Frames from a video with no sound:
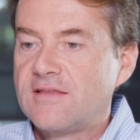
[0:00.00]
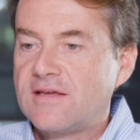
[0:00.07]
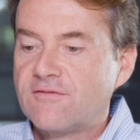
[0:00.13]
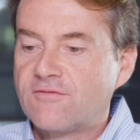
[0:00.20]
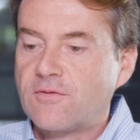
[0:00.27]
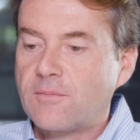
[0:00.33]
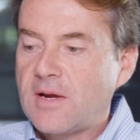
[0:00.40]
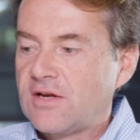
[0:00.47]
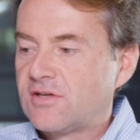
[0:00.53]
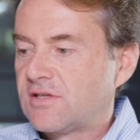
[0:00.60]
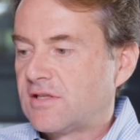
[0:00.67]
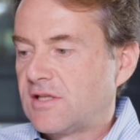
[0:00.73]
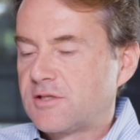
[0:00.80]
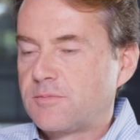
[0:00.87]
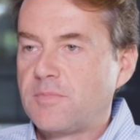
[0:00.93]
the
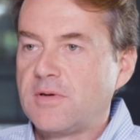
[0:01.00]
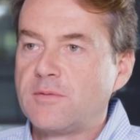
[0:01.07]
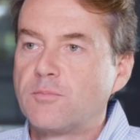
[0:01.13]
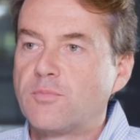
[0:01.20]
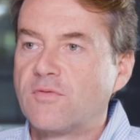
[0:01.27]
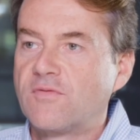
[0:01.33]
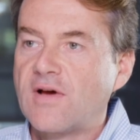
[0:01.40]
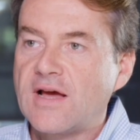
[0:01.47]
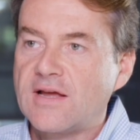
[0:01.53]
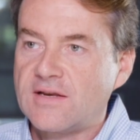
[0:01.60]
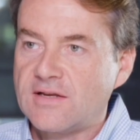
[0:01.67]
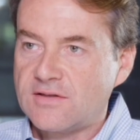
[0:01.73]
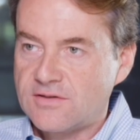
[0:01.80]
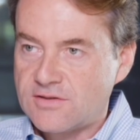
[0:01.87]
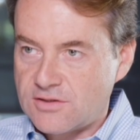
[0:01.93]
information that's been
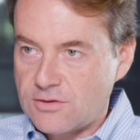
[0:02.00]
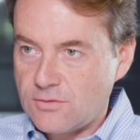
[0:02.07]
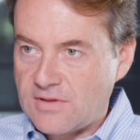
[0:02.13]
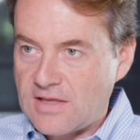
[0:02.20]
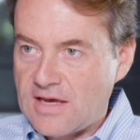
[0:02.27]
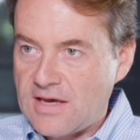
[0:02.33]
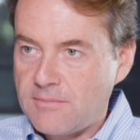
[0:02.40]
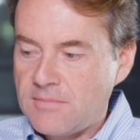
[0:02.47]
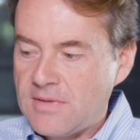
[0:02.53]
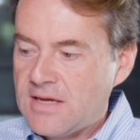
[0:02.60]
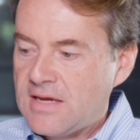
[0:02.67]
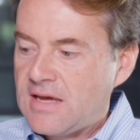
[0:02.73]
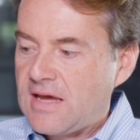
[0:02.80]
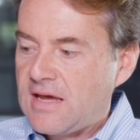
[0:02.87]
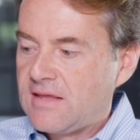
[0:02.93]
provided to them
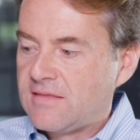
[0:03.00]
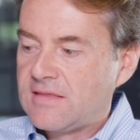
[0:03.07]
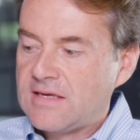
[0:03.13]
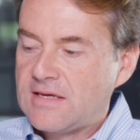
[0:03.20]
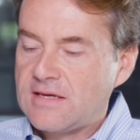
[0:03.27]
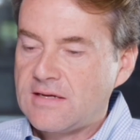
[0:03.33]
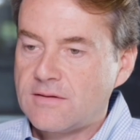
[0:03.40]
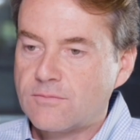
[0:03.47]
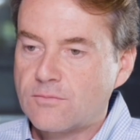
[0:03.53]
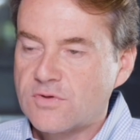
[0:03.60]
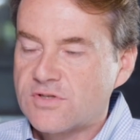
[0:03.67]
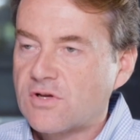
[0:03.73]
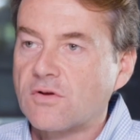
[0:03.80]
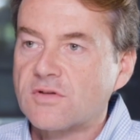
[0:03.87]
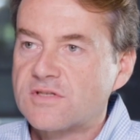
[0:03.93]
and the
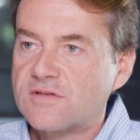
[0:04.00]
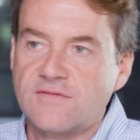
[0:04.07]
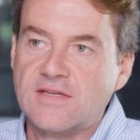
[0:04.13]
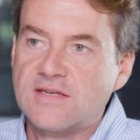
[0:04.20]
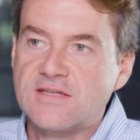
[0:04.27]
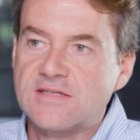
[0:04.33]
results of the